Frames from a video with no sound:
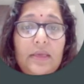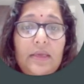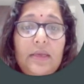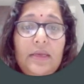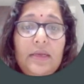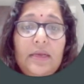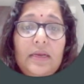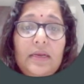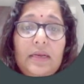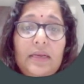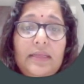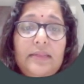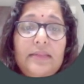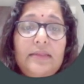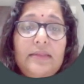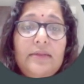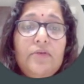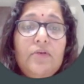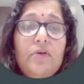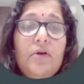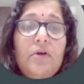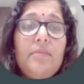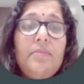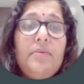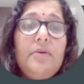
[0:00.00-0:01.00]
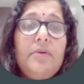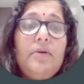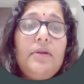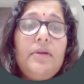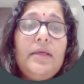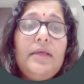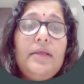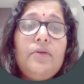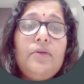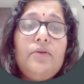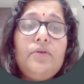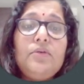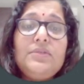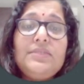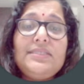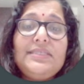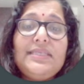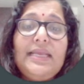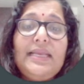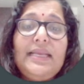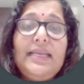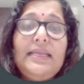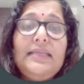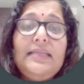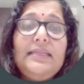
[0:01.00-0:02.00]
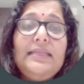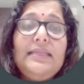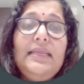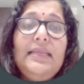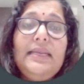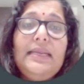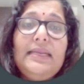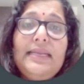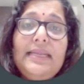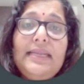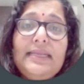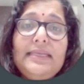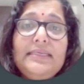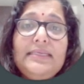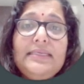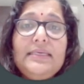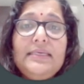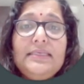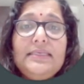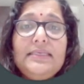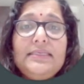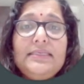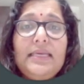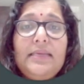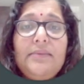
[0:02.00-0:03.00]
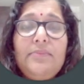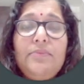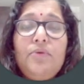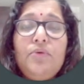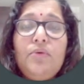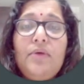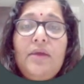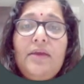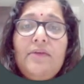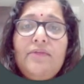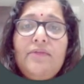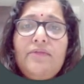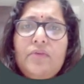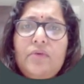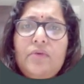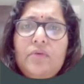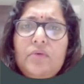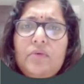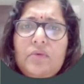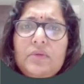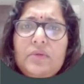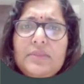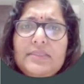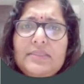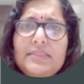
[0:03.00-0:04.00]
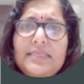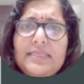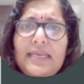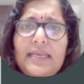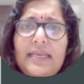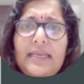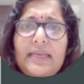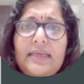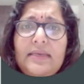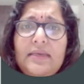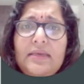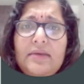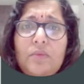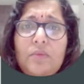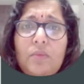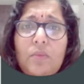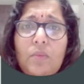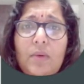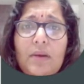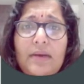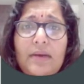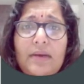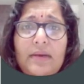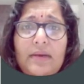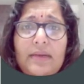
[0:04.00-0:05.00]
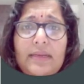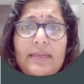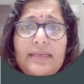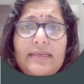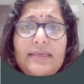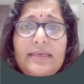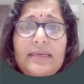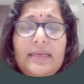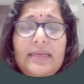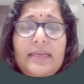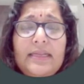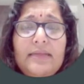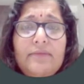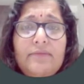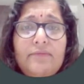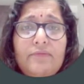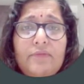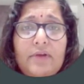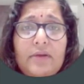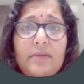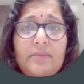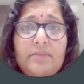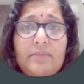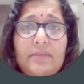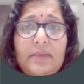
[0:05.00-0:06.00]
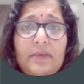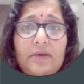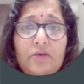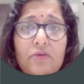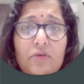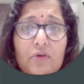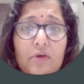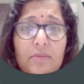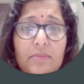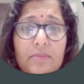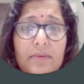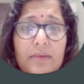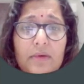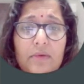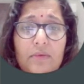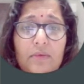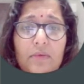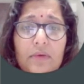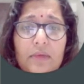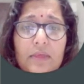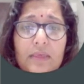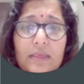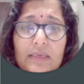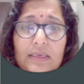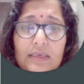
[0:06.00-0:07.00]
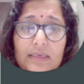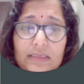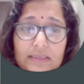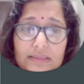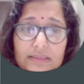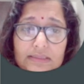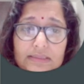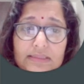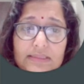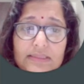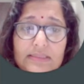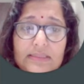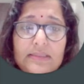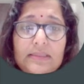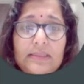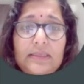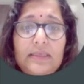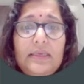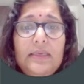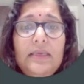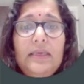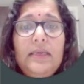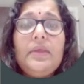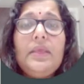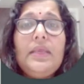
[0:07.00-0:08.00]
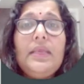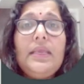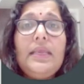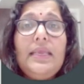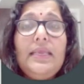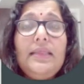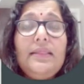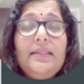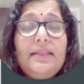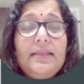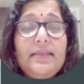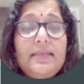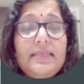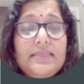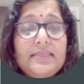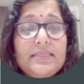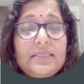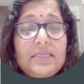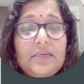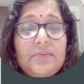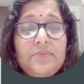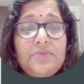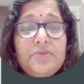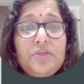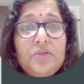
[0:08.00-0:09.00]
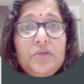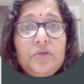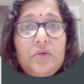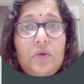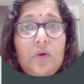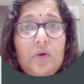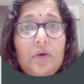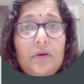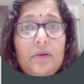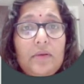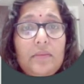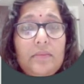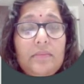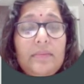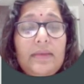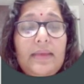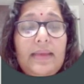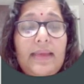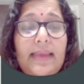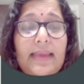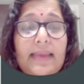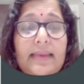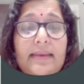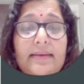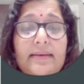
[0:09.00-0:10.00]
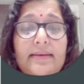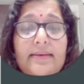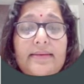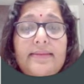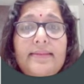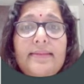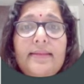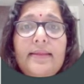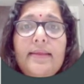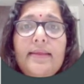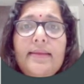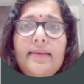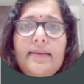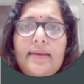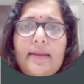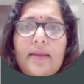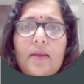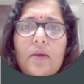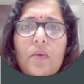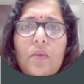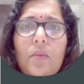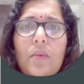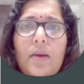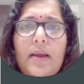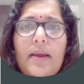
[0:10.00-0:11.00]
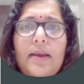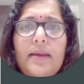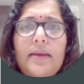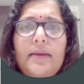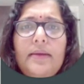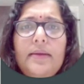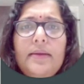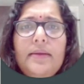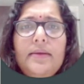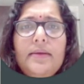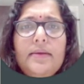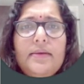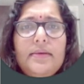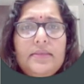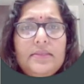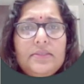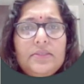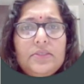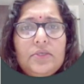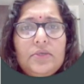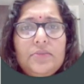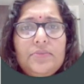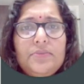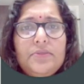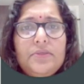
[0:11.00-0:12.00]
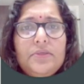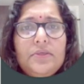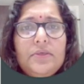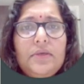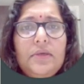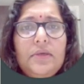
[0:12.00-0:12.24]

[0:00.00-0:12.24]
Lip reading: Click the drop down arrow to select the data type. You have to select one data type from the drop down list. In the description column, enter the required description.